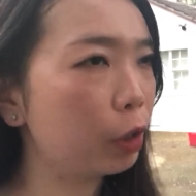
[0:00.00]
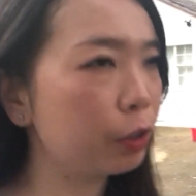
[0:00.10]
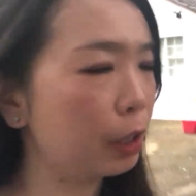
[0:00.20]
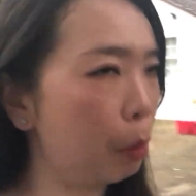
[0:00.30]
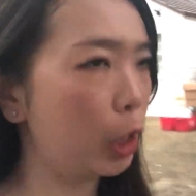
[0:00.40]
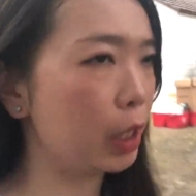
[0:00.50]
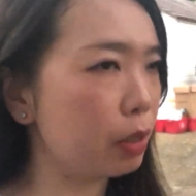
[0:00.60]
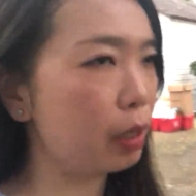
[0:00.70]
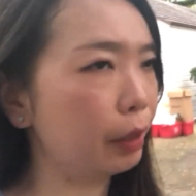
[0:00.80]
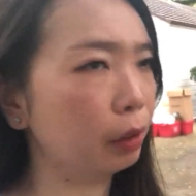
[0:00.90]
estate markets
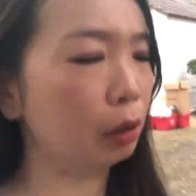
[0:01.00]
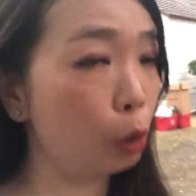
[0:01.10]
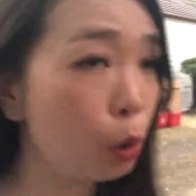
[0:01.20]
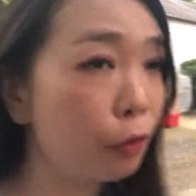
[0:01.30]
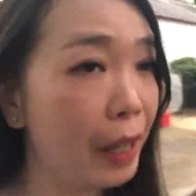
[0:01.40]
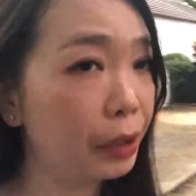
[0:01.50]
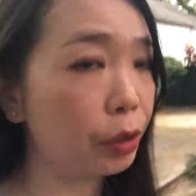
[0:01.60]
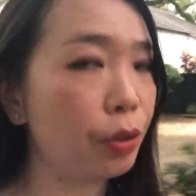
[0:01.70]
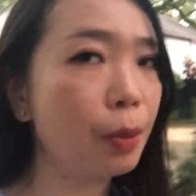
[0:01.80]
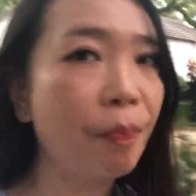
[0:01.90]
than local
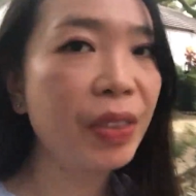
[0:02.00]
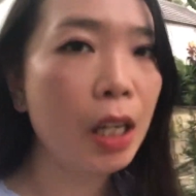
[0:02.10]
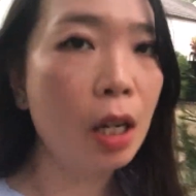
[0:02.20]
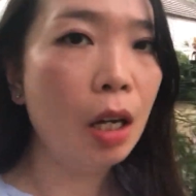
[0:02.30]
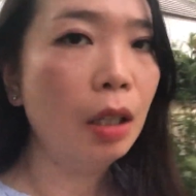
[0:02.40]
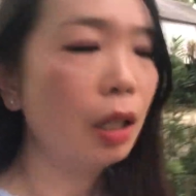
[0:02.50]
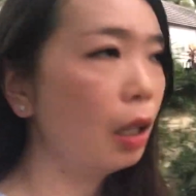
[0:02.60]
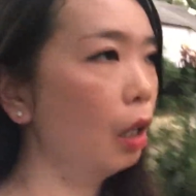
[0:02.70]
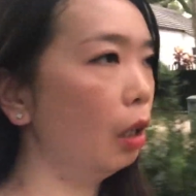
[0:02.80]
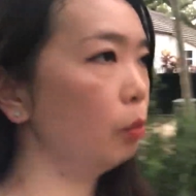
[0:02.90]
factors.
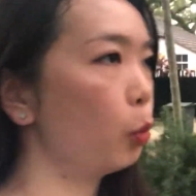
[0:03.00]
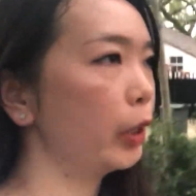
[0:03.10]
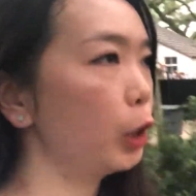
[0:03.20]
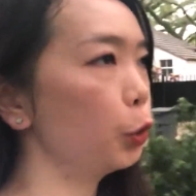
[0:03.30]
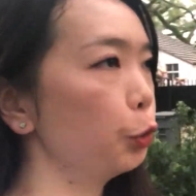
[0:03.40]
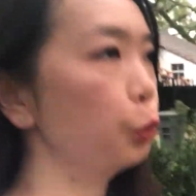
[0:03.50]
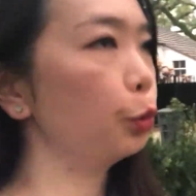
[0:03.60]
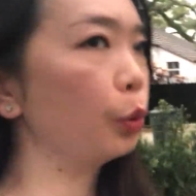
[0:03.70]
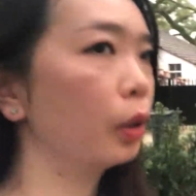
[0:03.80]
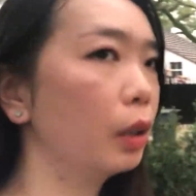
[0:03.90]
When
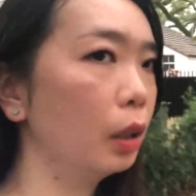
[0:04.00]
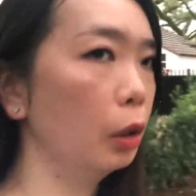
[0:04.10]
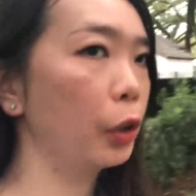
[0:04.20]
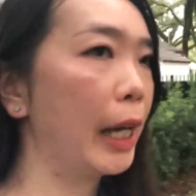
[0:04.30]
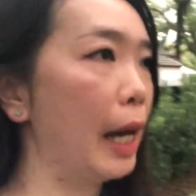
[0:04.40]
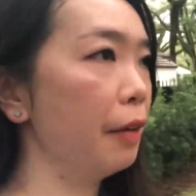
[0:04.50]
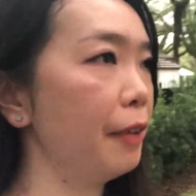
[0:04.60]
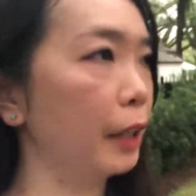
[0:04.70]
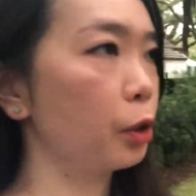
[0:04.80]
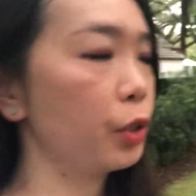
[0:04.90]
you look at
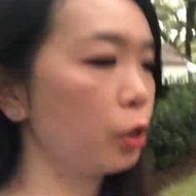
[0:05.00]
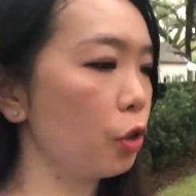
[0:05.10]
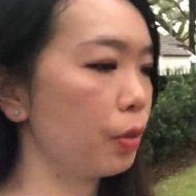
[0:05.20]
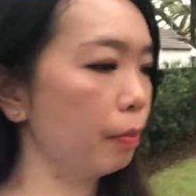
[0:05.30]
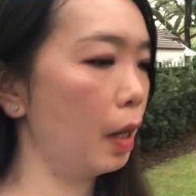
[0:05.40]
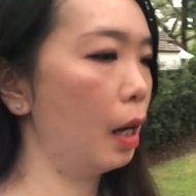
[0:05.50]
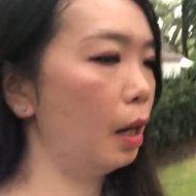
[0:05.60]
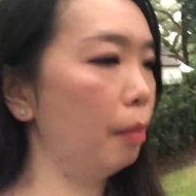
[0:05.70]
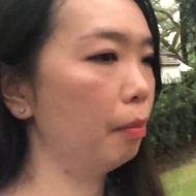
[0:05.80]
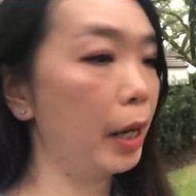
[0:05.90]
factors such as
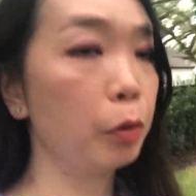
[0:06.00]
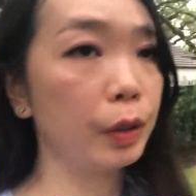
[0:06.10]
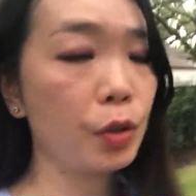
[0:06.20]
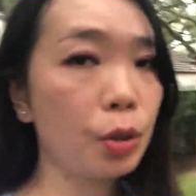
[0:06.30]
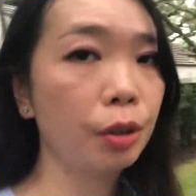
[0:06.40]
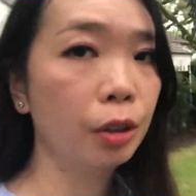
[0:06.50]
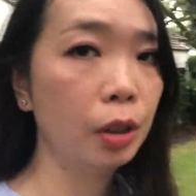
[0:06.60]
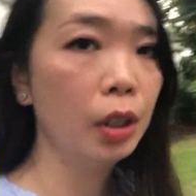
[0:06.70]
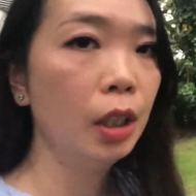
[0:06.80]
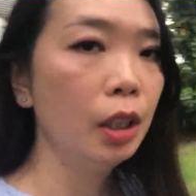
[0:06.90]
migrants,
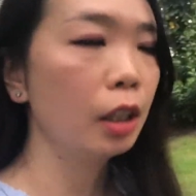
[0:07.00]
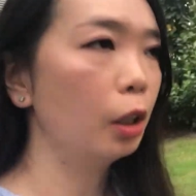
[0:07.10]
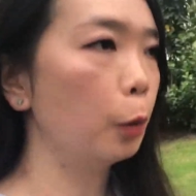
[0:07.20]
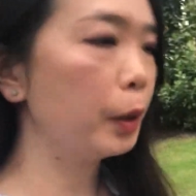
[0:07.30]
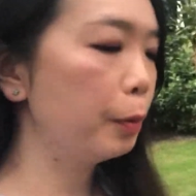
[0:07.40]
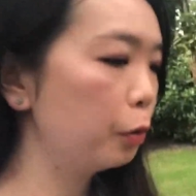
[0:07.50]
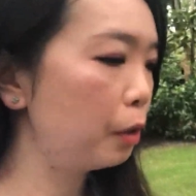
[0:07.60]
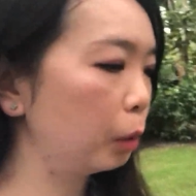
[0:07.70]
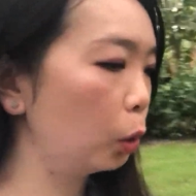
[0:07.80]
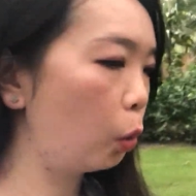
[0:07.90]
you know, people
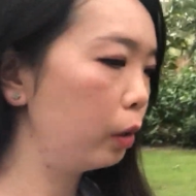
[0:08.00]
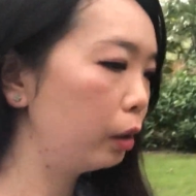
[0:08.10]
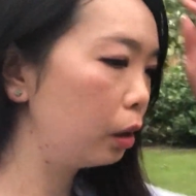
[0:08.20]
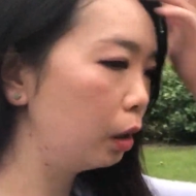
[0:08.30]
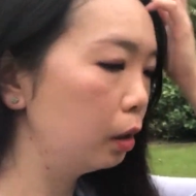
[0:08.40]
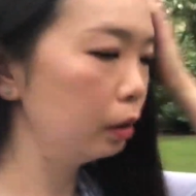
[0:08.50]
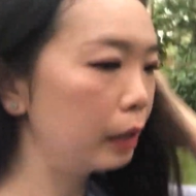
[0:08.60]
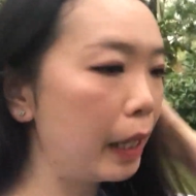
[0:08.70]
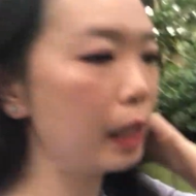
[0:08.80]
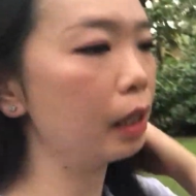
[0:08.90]
from the north,
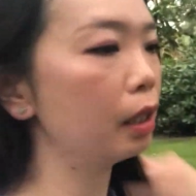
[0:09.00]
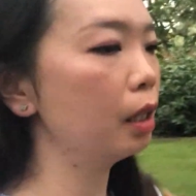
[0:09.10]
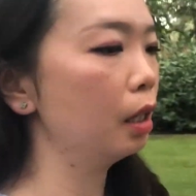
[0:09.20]
they